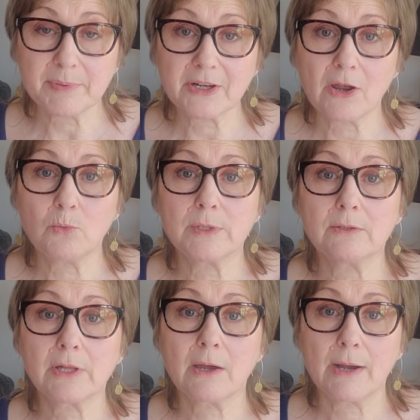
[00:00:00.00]
but I
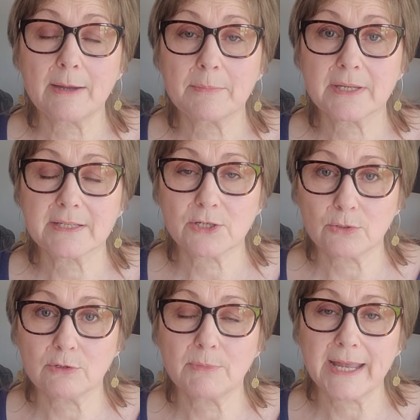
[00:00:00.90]
will go up
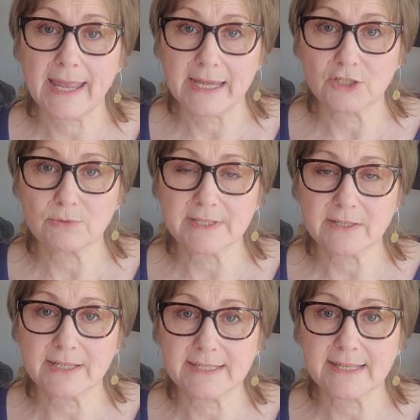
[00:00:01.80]
to my actual
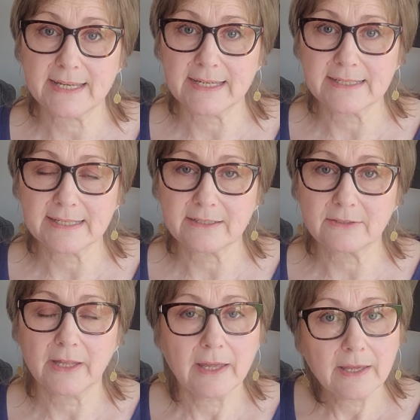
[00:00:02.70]
size, the XL.